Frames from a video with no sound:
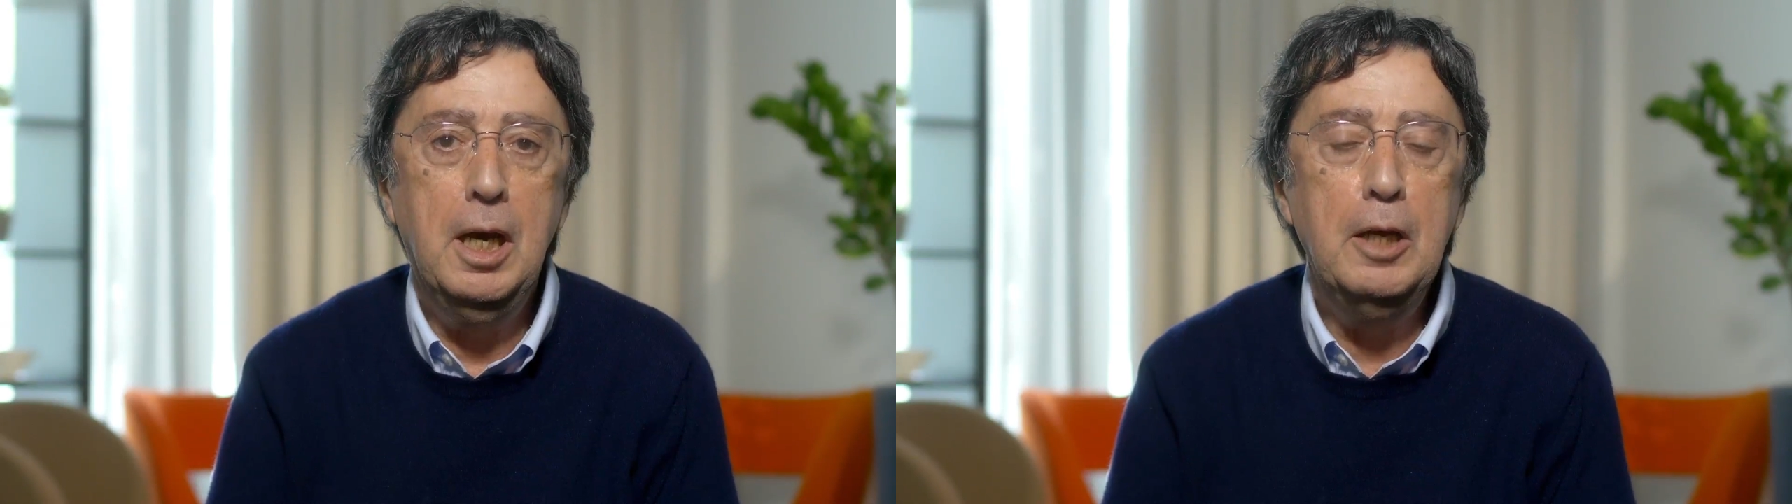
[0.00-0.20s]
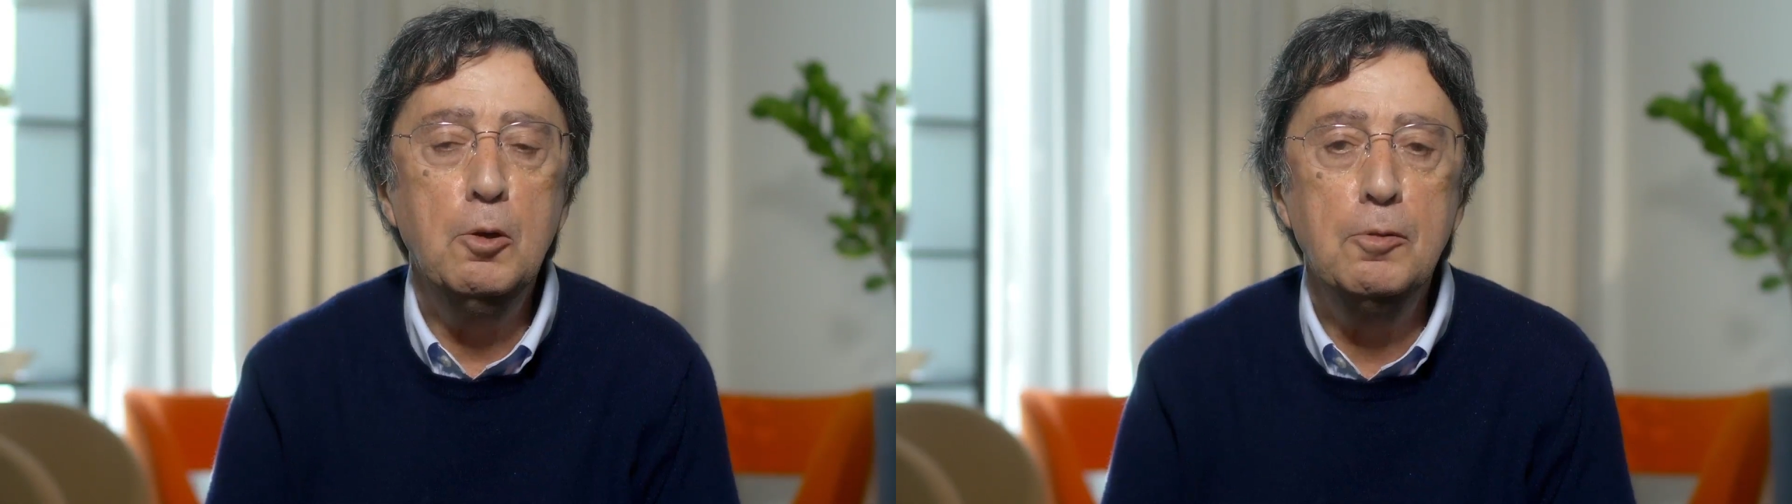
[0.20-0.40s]

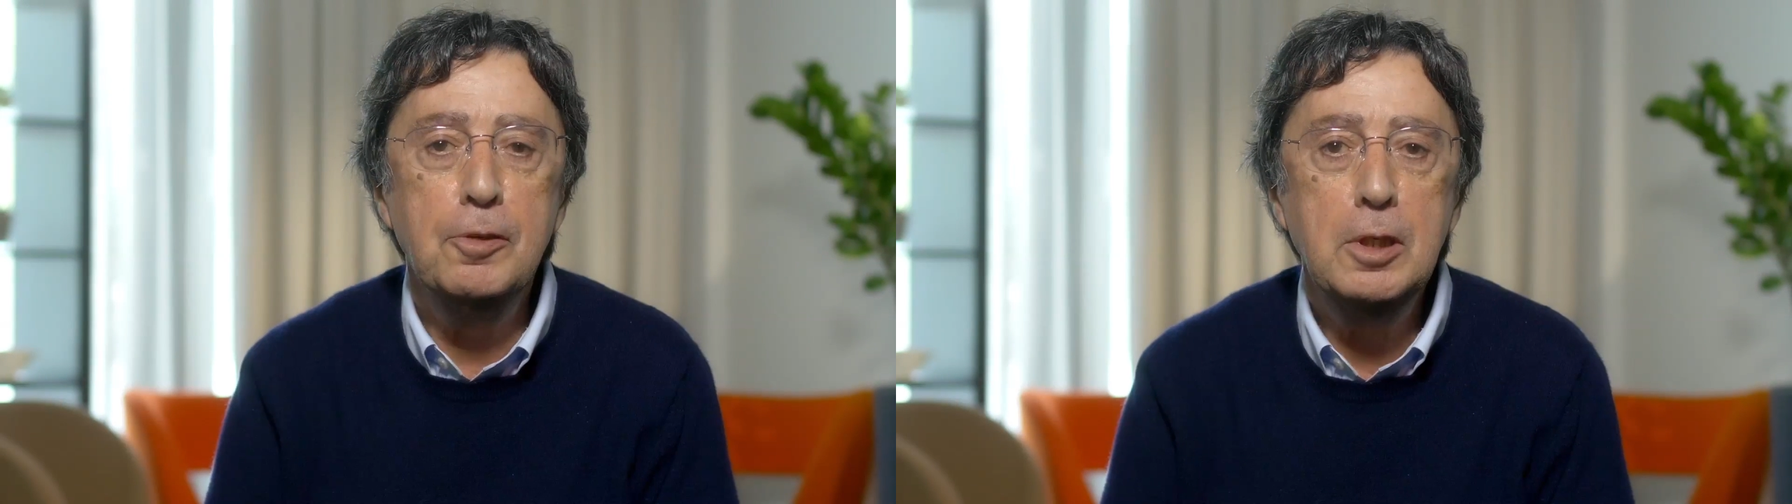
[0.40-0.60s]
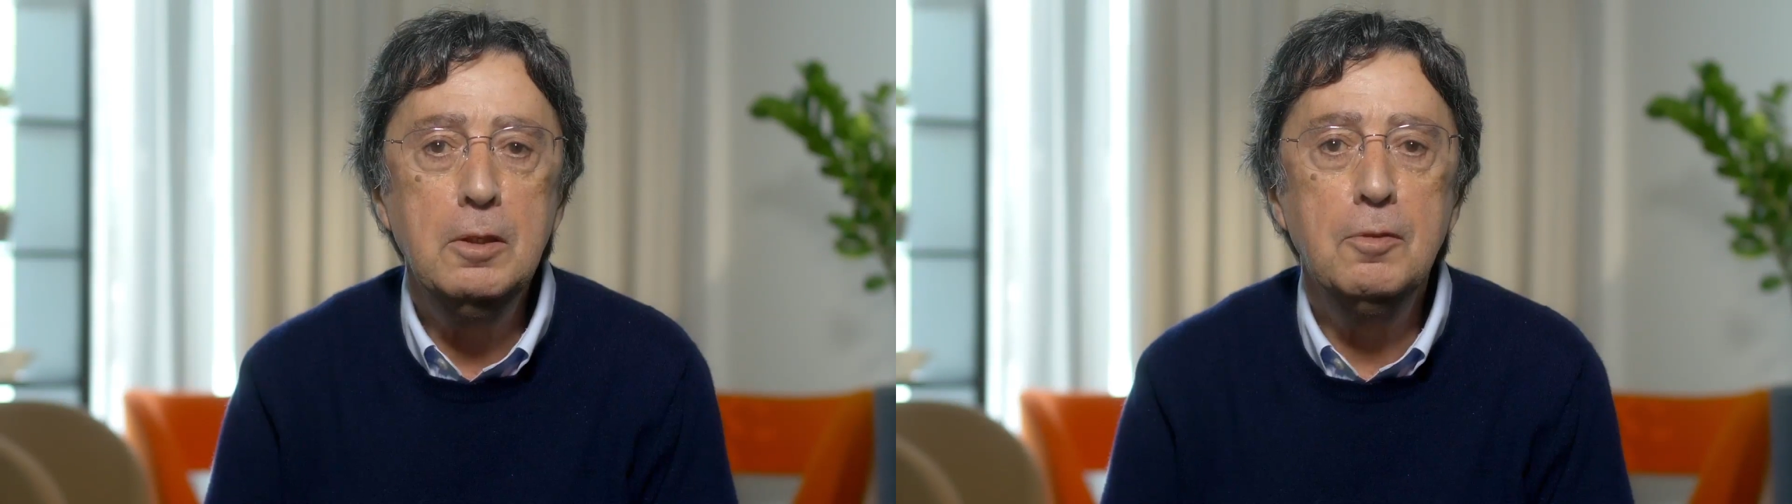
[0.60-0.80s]
and
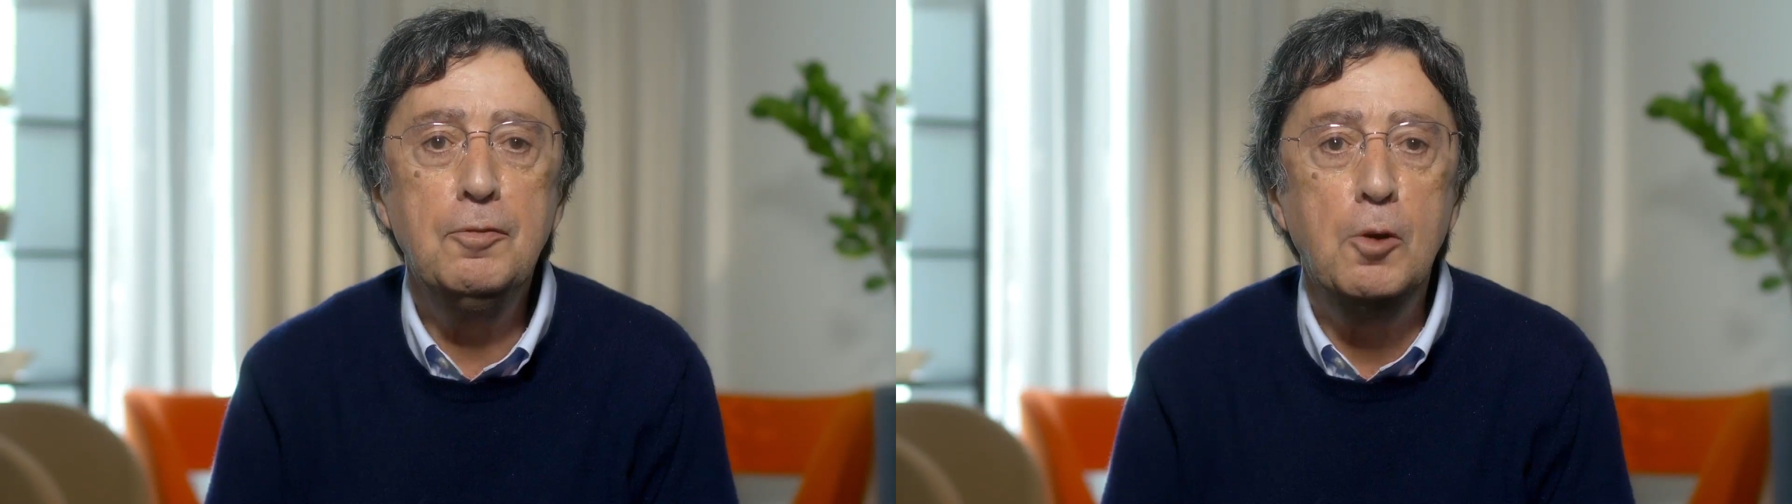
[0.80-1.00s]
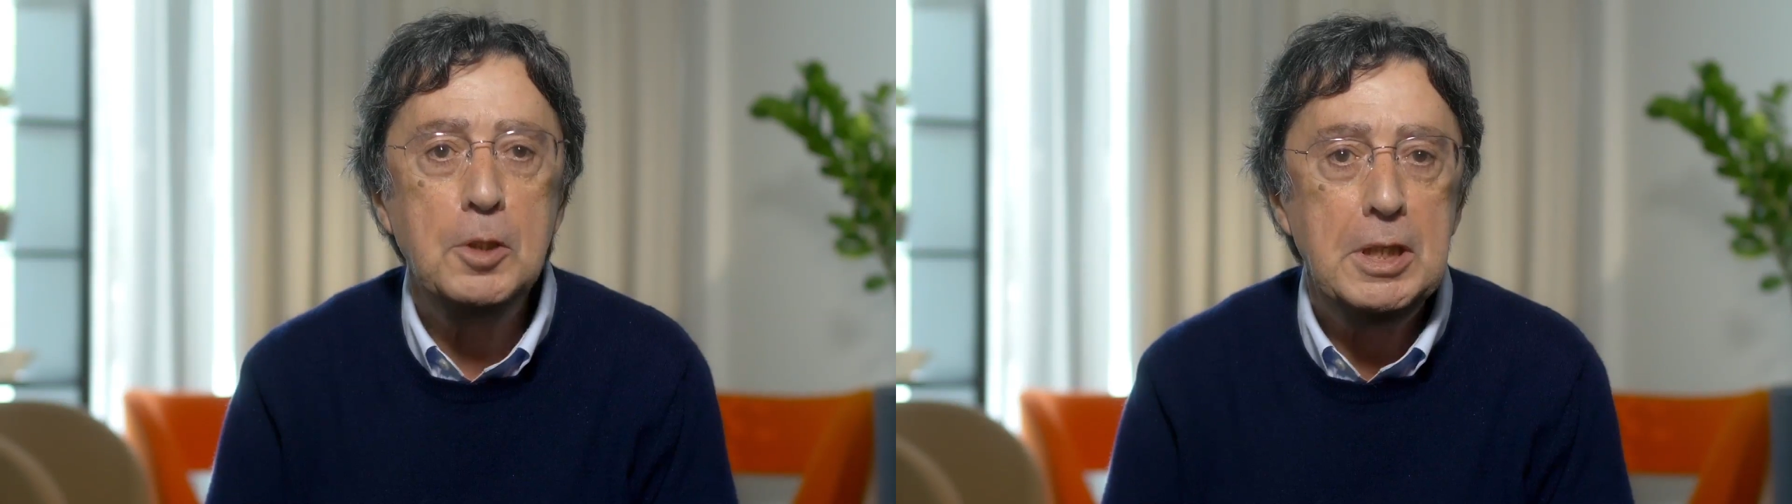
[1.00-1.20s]
often
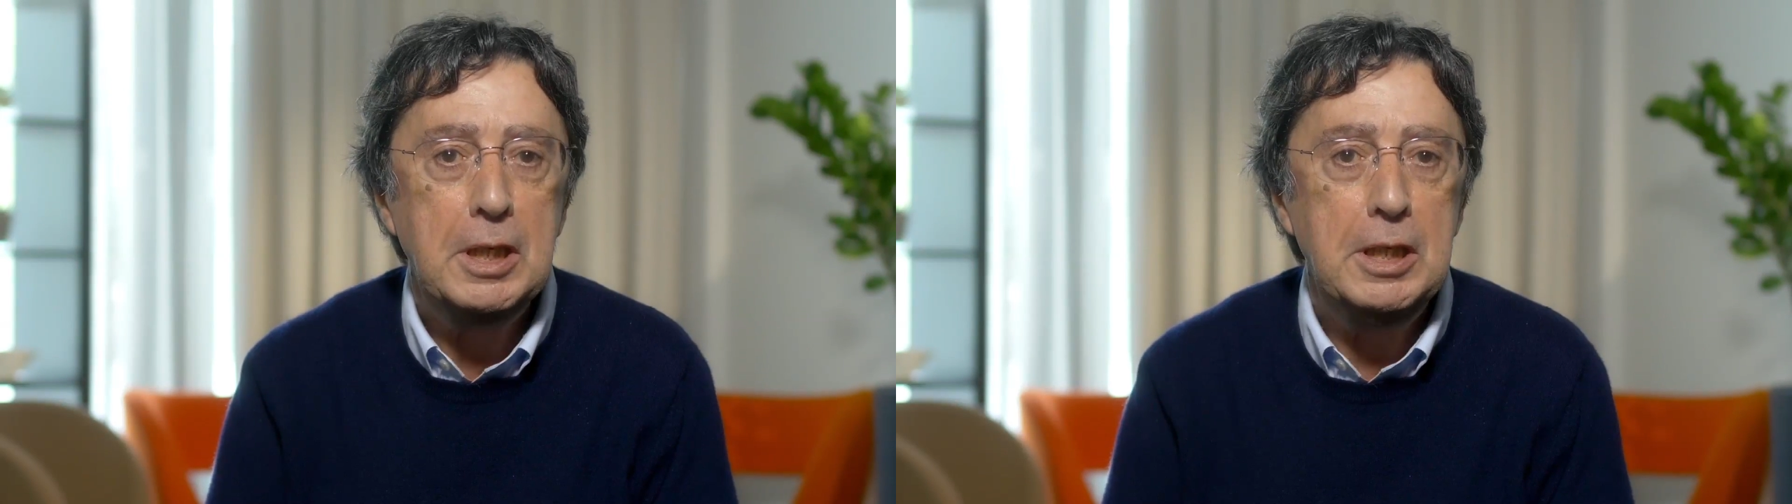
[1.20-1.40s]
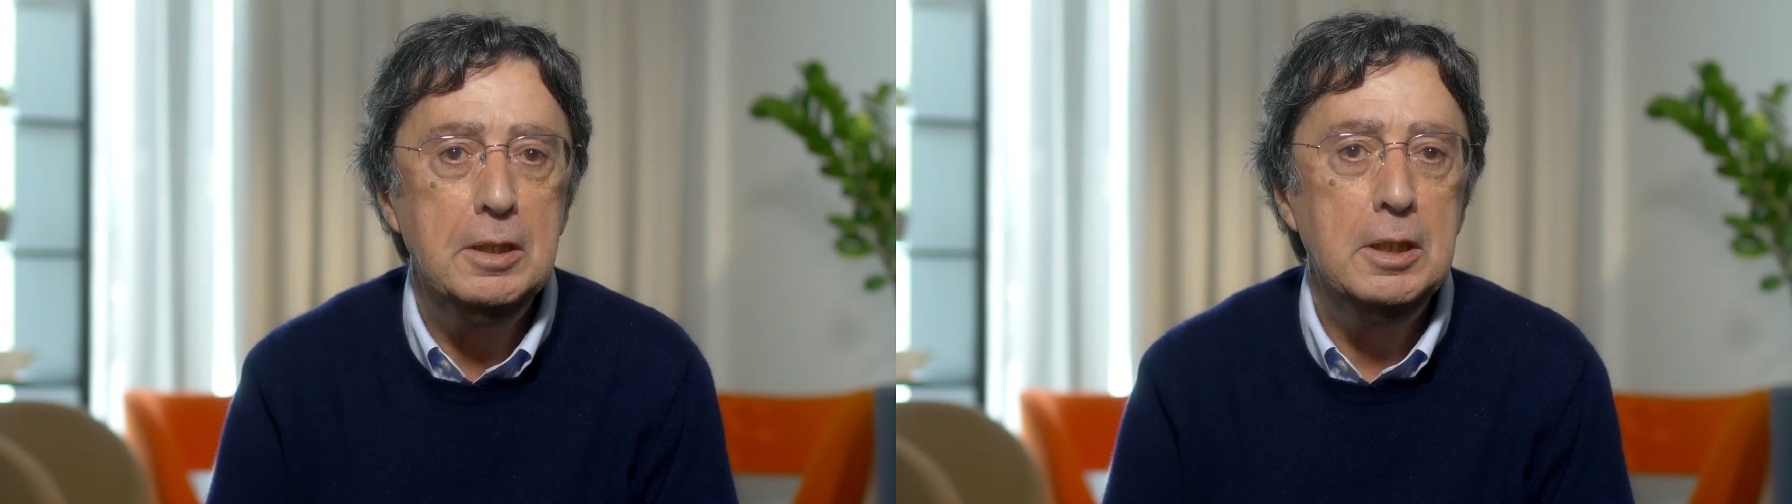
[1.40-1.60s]

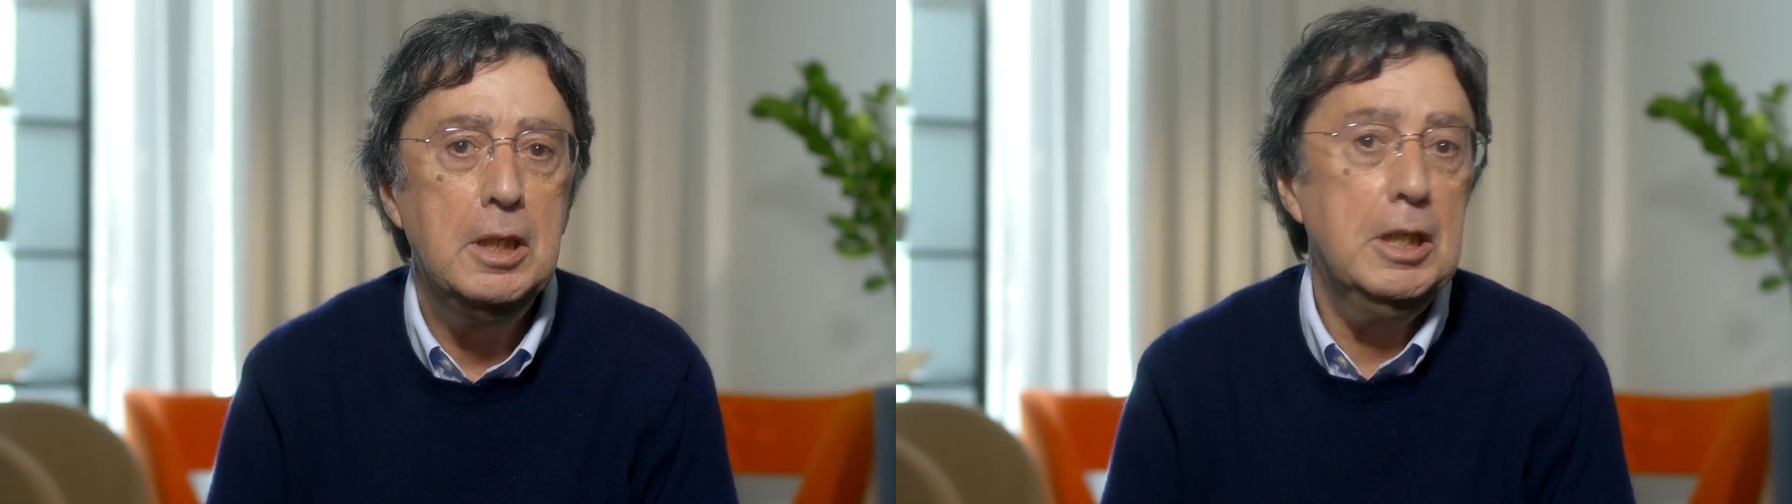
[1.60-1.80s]
forcing it